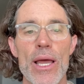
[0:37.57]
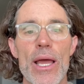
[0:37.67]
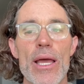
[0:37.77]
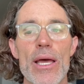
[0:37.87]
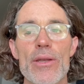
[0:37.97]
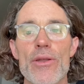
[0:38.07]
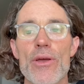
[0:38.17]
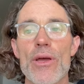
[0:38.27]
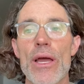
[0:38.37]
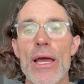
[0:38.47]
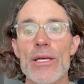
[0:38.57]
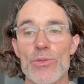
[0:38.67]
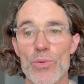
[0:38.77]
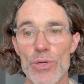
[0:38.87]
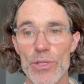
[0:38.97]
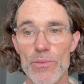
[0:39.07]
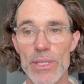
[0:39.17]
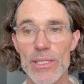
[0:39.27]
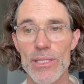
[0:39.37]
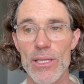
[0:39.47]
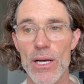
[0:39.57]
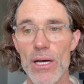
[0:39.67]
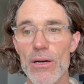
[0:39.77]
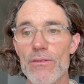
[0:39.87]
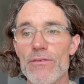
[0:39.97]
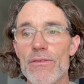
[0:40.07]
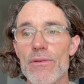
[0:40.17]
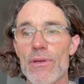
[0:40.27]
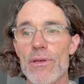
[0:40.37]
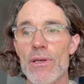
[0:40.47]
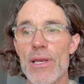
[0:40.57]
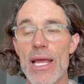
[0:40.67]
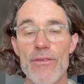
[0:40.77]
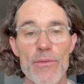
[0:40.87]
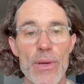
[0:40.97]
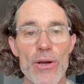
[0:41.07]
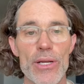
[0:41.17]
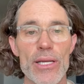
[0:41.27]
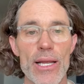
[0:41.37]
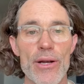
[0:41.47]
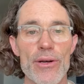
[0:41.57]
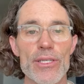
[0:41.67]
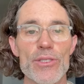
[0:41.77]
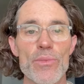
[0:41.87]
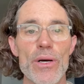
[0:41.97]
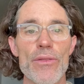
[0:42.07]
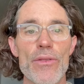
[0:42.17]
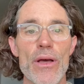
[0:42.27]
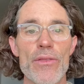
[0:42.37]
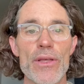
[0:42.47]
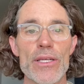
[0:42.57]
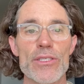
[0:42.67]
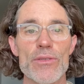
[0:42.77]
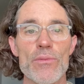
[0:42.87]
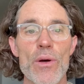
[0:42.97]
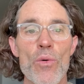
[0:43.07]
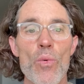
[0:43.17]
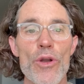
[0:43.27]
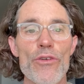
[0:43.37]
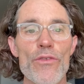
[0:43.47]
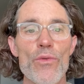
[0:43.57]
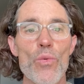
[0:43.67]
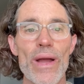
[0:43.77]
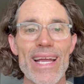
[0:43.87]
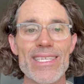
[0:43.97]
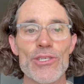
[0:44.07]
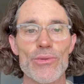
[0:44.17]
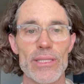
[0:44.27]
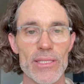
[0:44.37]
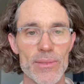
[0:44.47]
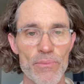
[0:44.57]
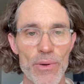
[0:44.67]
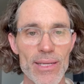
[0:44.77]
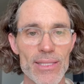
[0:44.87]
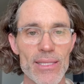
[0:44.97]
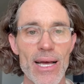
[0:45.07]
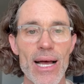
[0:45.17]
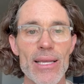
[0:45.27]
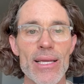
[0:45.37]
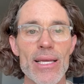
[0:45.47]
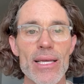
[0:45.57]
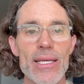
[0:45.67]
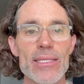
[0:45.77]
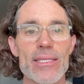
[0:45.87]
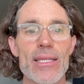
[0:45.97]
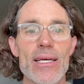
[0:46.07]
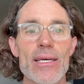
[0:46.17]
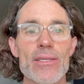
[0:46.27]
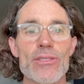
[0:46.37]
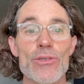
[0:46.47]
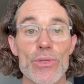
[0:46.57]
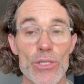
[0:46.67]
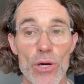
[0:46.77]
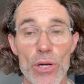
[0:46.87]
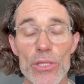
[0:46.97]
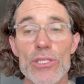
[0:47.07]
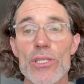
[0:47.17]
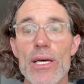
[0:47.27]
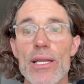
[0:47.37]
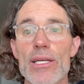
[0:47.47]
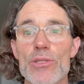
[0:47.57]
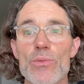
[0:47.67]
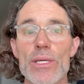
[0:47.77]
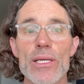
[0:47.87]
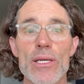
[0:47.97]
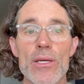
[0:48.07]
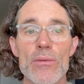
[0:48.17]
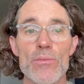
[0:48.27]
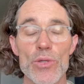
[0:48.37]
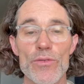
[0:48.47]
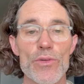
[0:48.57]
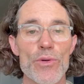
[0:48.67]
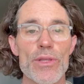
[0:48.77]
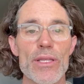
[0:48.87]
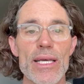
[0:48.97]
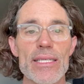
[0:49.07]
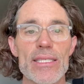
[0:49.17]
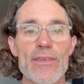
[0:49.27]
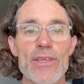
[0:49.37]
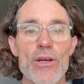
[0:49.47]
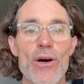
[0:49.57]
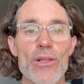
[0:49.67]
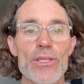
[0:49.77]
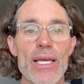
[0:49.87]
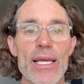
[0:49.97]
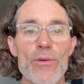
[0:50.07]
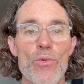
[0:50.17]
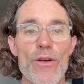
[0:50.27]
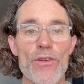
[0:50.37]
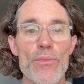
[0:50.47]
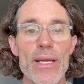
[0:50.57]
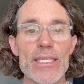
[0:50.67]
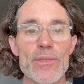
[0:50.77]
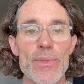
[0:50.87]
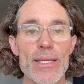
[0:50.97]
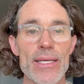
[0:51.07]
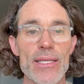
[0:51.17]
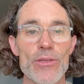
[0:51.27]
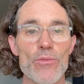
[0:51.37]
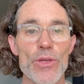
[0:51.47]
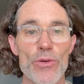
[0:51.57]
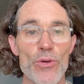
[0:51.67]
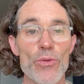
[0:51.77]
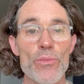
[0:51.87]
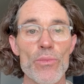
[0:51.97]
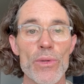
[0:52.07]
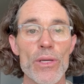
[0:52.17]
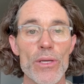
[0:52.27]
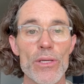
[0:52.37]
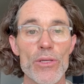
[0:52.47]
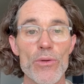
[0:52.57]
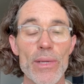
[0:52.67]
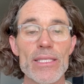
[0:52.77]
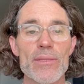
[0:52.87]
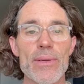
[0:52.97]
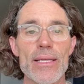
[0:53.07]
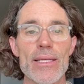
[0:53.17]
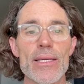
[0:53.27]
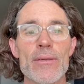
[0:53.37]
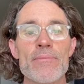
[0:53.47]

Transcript: And as we're in the midst of Native American Heritage Month, I think it's a wonderful way to express that, is that to acknowledge that as we move toward the Thanksgiving holiday and wherever you may spend it and with whom you may spend it,